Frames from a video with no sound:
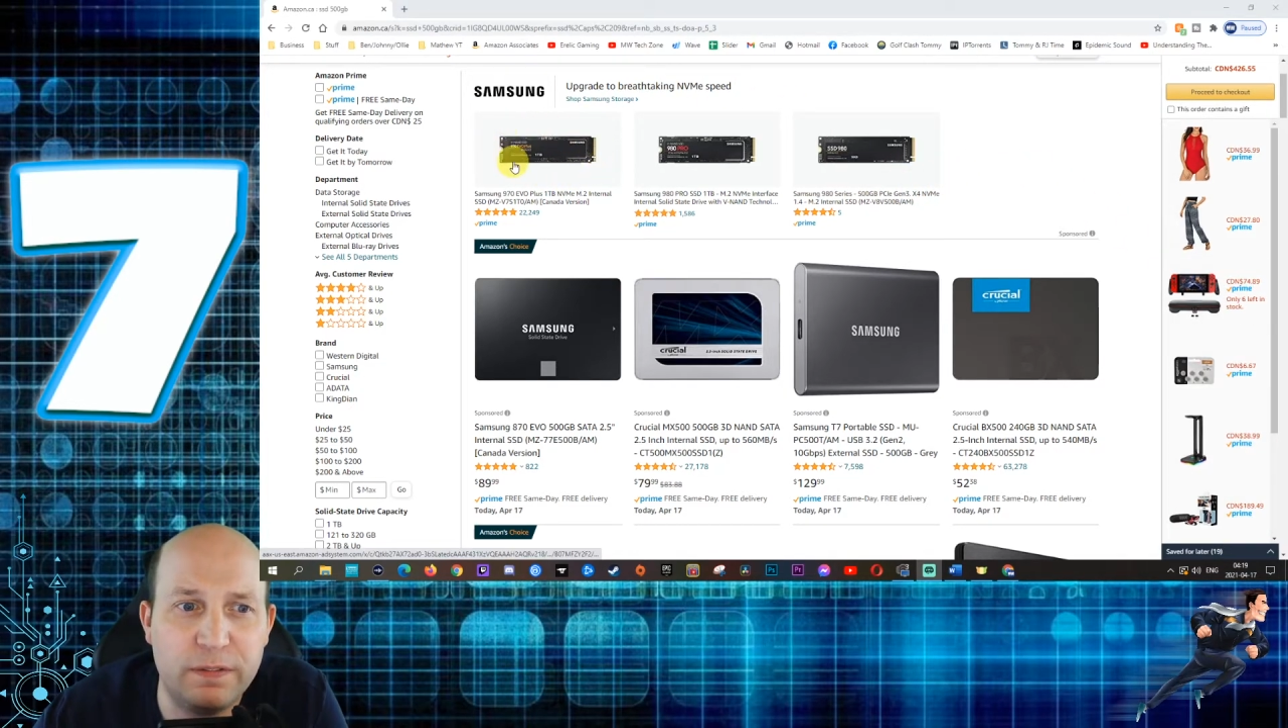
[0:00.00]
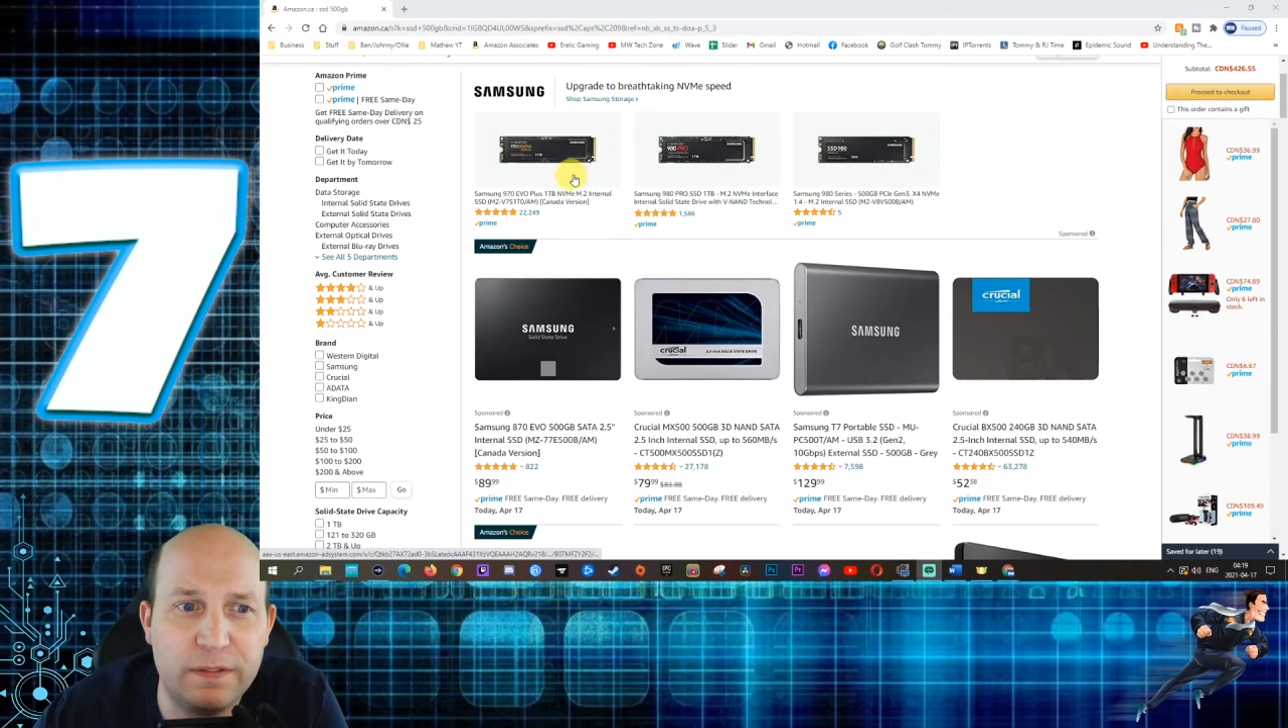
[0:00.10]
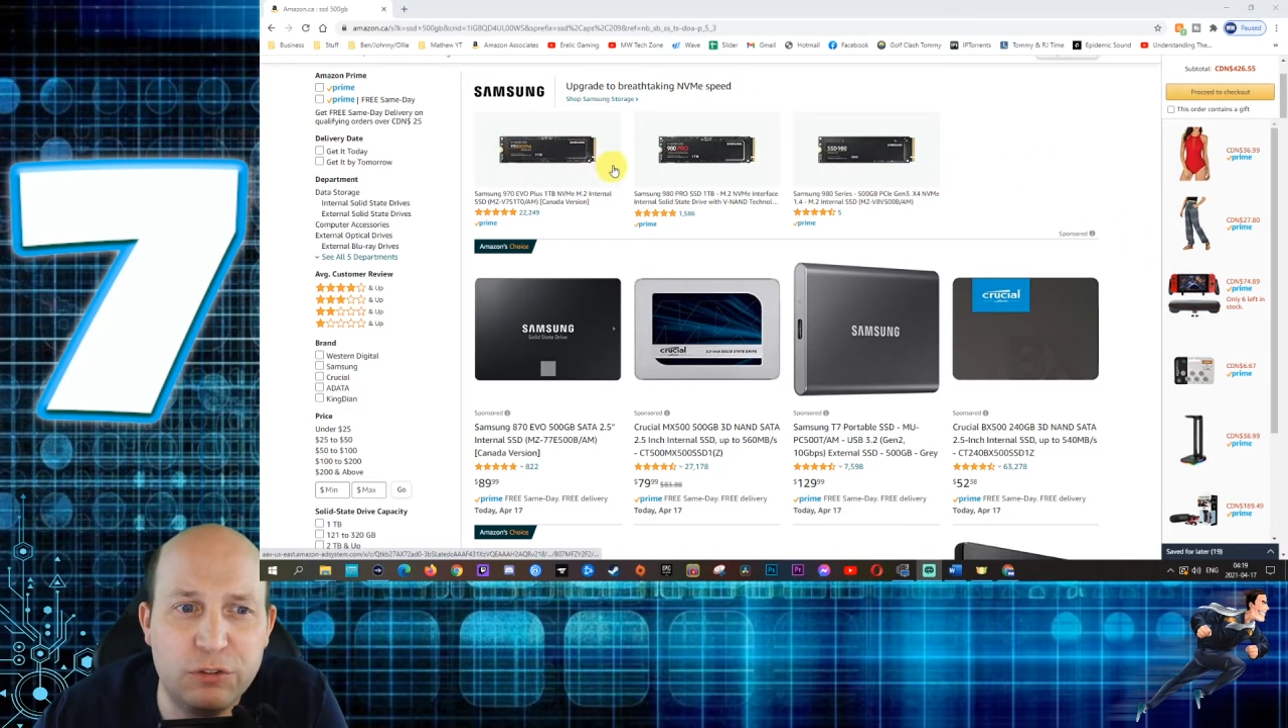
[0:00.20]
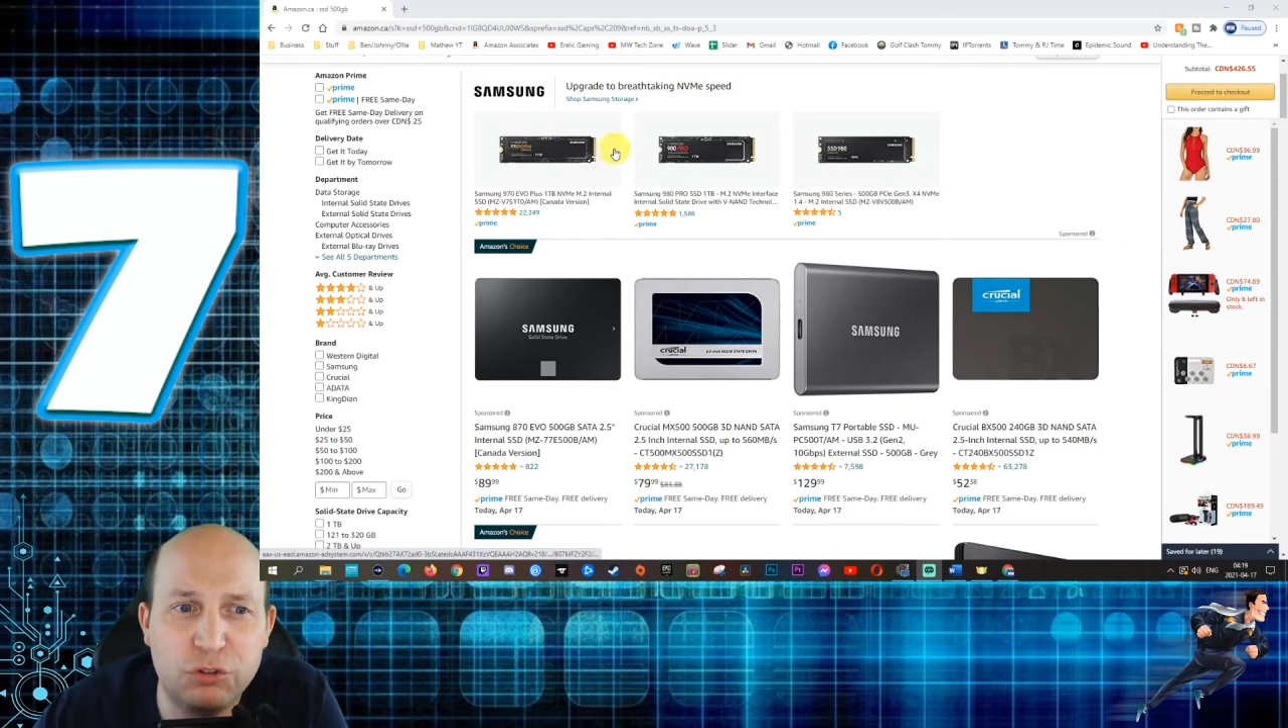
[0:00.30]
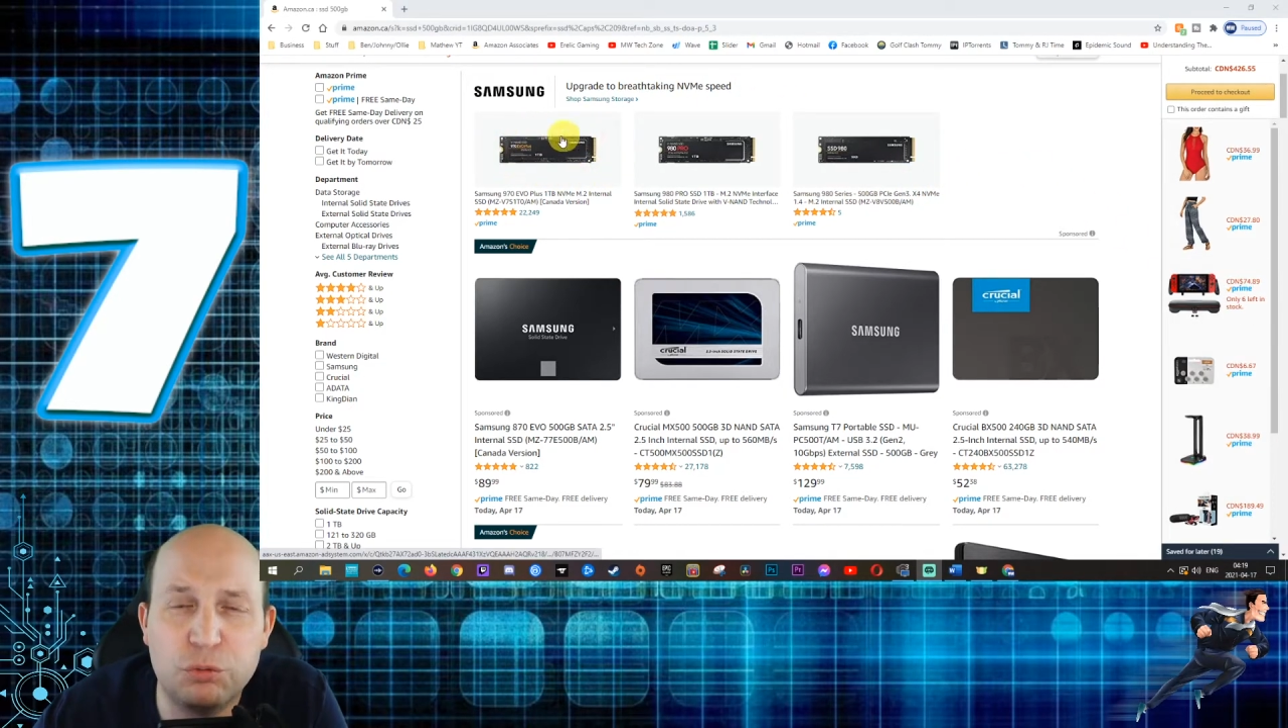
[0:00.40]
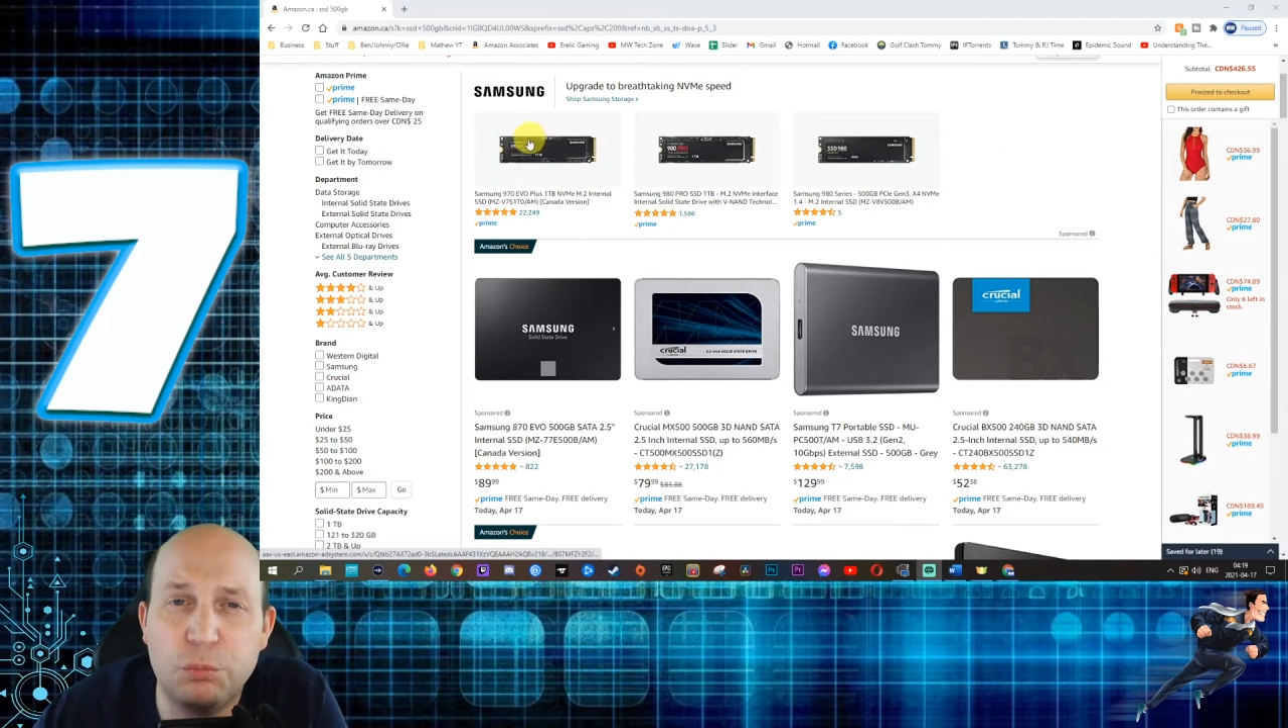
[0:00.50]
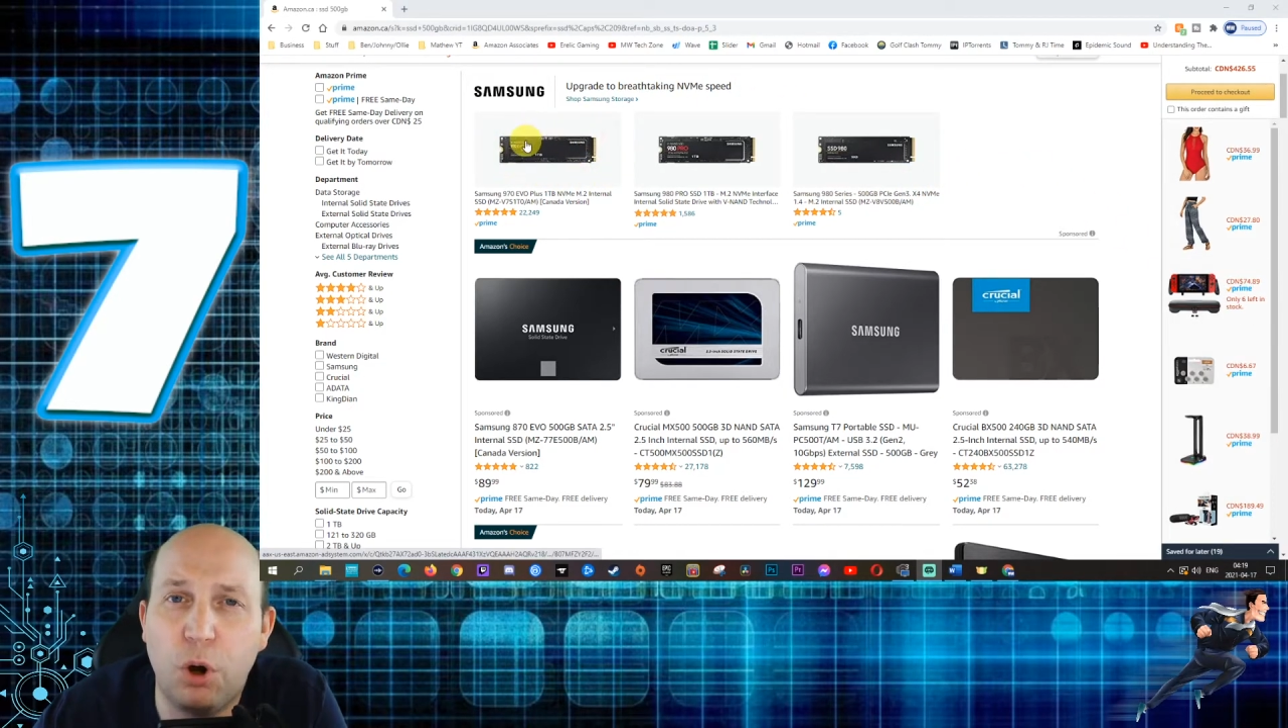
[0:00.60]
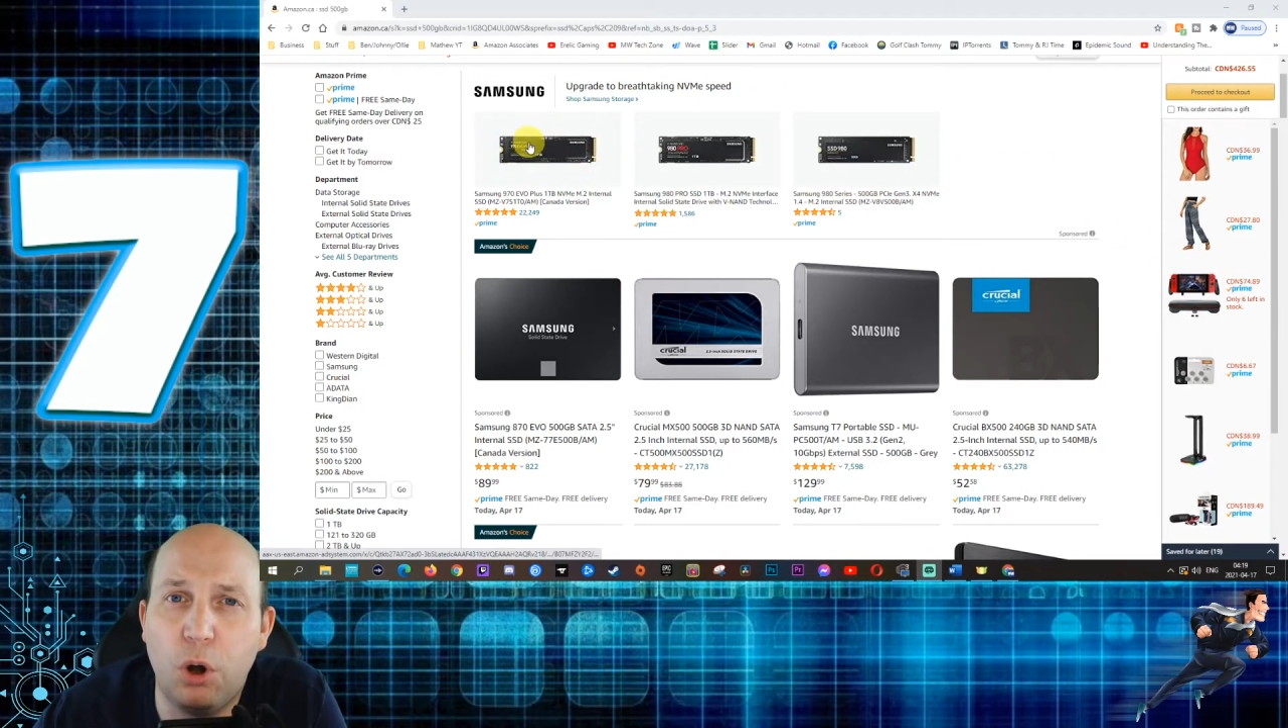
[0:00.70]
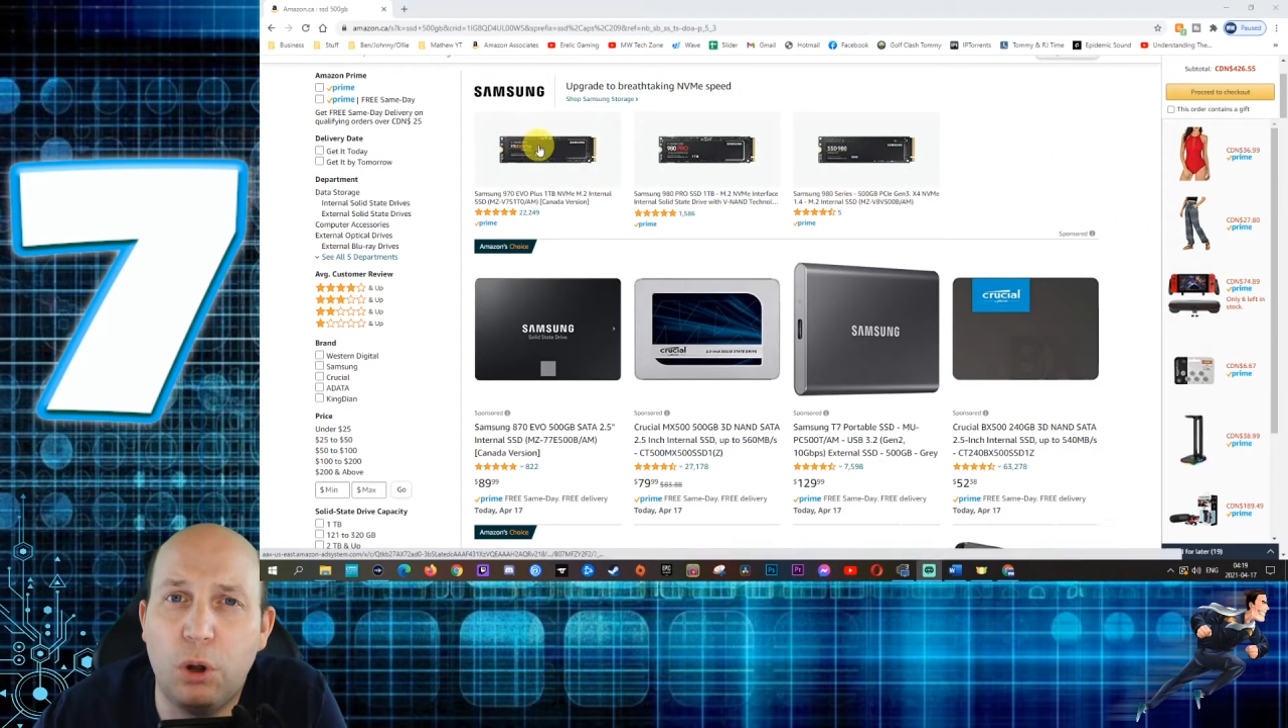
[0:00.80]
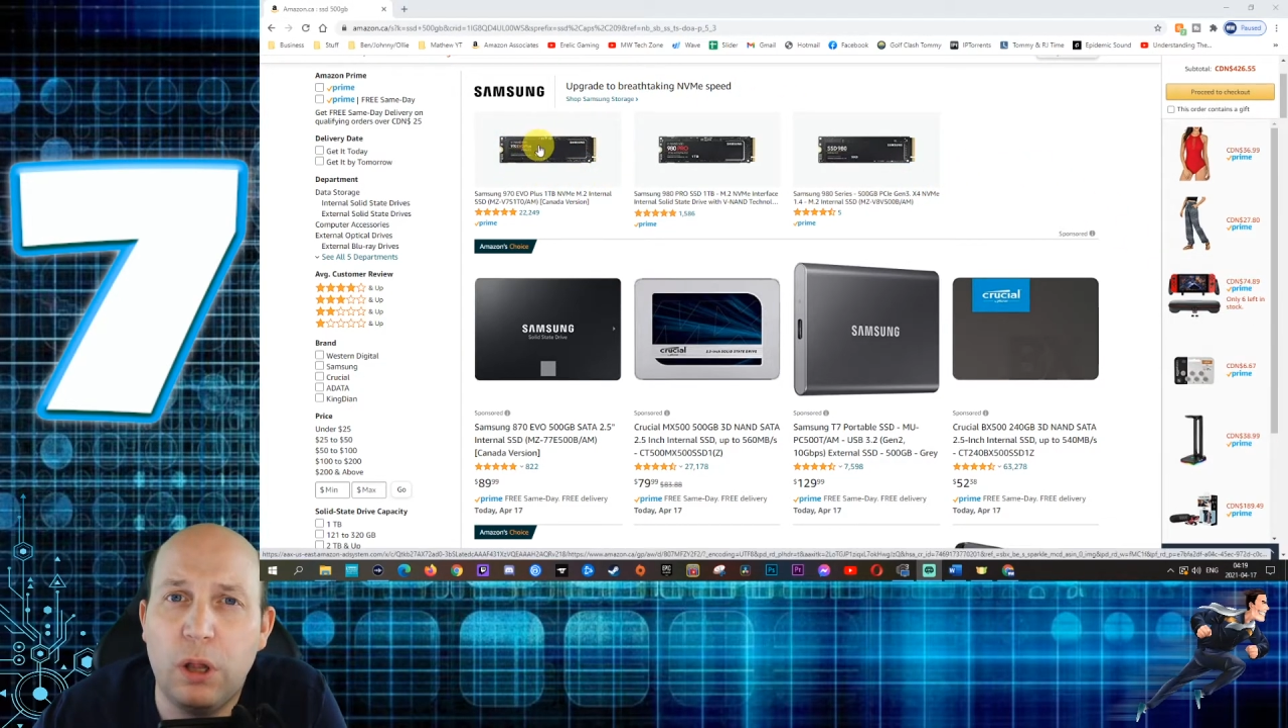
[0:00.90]
these
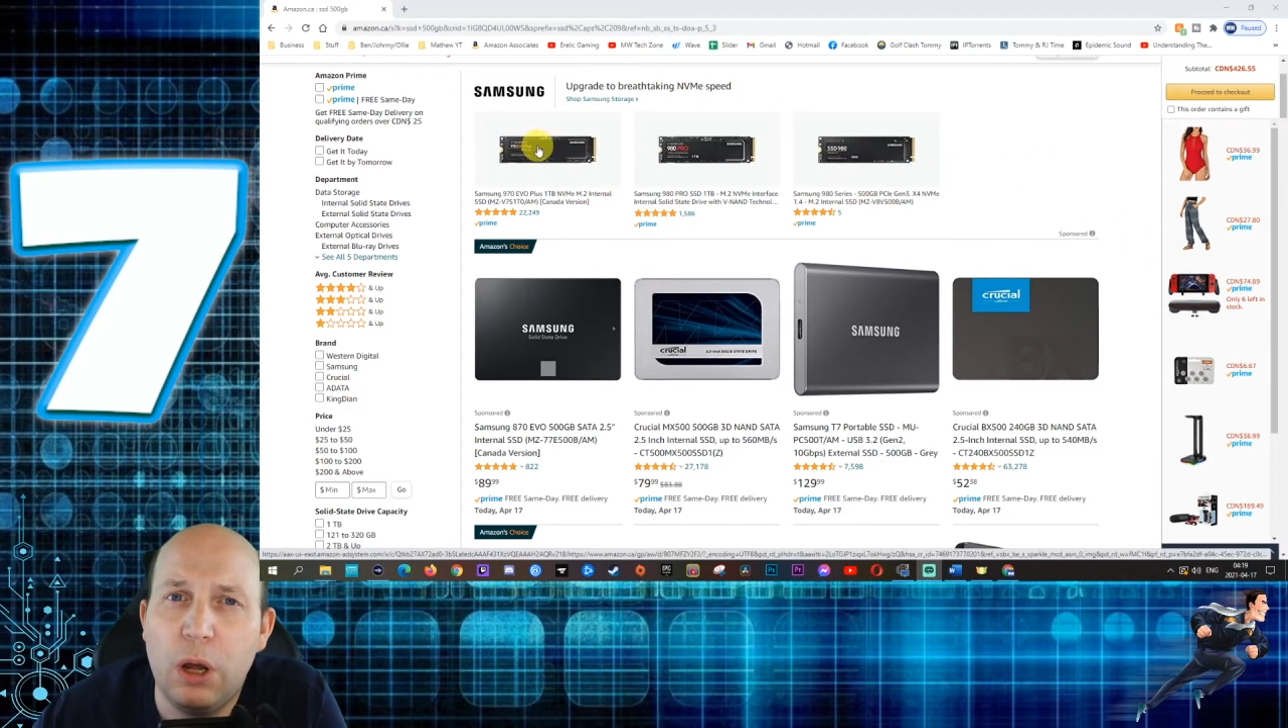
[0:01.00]
small